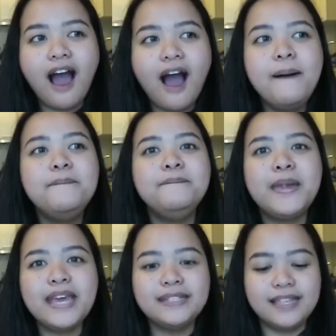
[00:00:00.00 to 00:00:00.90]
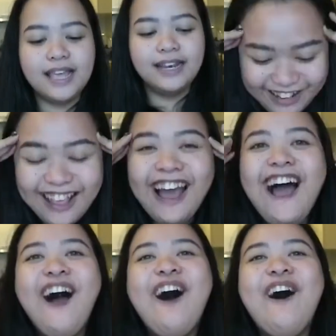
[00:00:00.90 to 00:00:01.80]
Amazing.
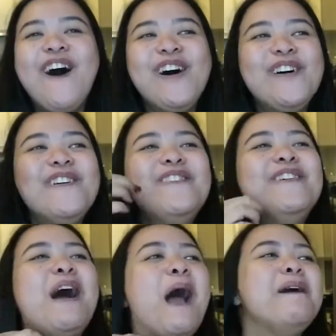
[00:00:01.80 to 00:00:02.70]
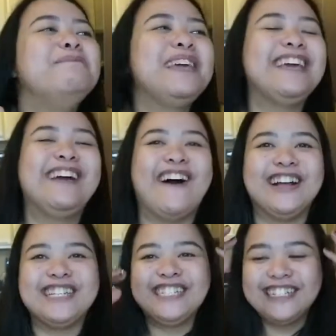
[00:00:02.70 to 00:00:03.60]
Oh my
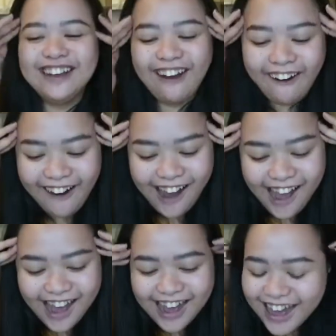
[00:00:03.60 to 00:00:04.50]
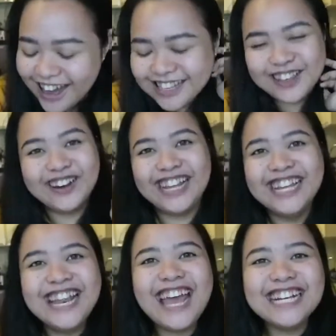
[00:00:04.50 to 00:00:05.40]
gosh. Sorry,
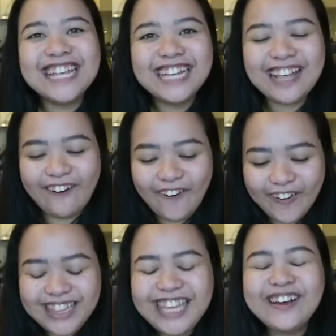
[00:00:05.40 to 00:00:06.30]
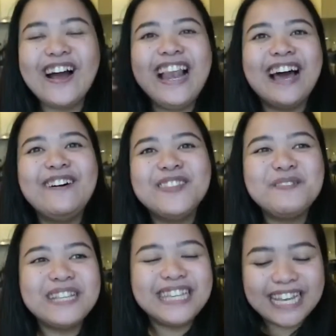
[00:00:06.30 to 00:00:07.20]
na-excite ako. Hindi ko alam na
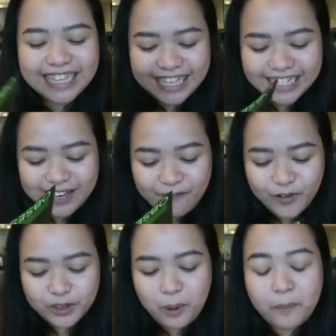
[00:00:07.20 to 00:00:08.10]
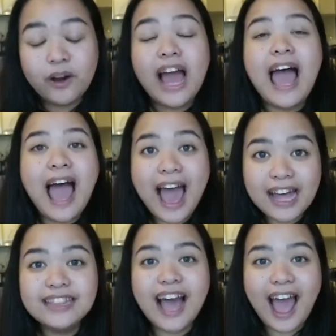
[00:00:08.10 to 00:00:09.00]
may tagi-tagi sa photo book.
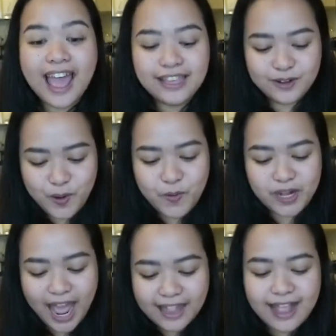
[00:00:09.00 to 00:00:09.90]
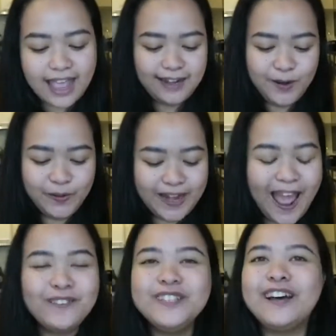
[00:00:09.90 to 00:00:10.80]
Had I known,
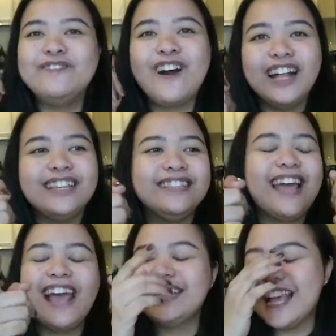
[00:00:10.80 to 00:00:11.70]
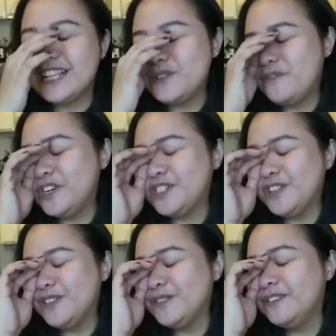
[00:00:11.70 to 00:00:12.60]
I would have gotten the XXO
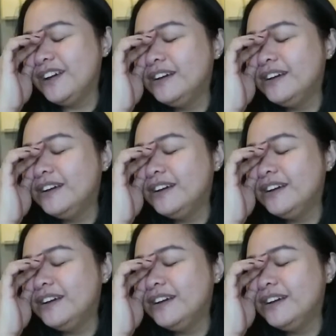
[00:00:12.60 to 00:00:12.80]
version too.